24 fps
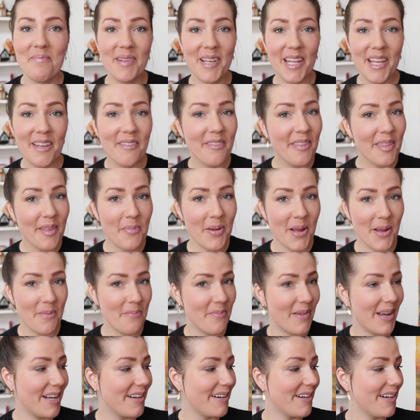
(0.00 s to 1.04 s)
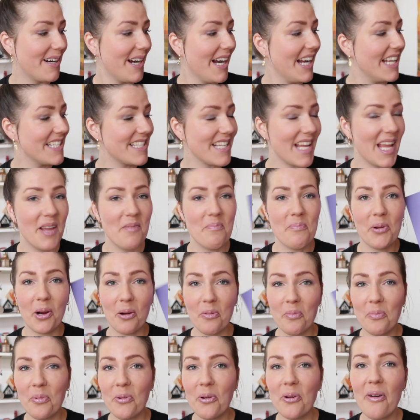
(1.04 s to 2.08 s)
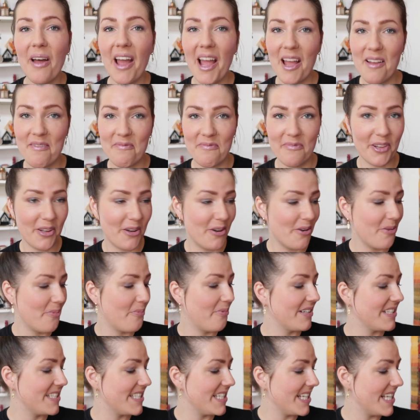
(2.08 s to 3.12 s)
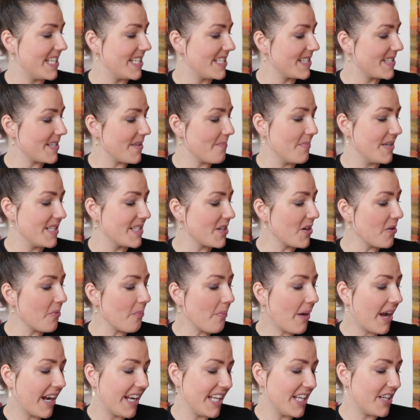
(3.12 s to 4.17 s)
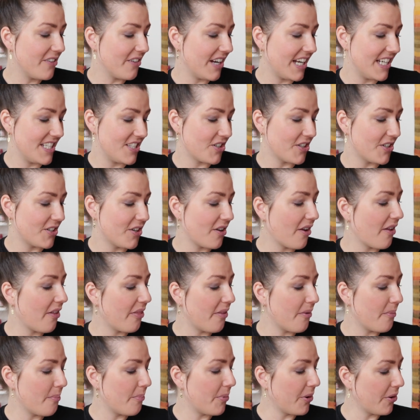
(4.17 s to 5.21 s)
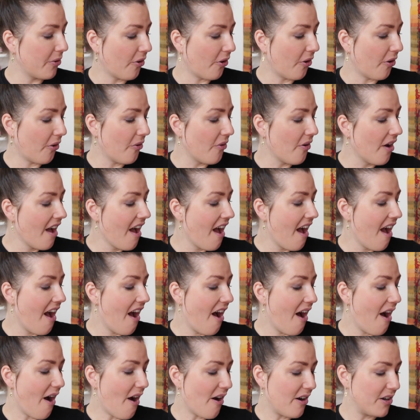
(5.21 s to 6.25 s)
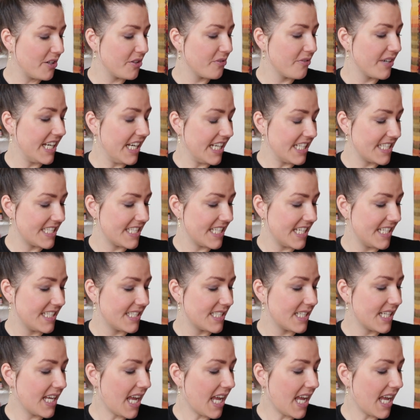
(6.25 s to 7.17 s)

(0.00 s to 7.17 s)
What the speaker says: beneath the pin banner is a purple envelope which says Miss Hermione Granger, The Burrow, Audrey St.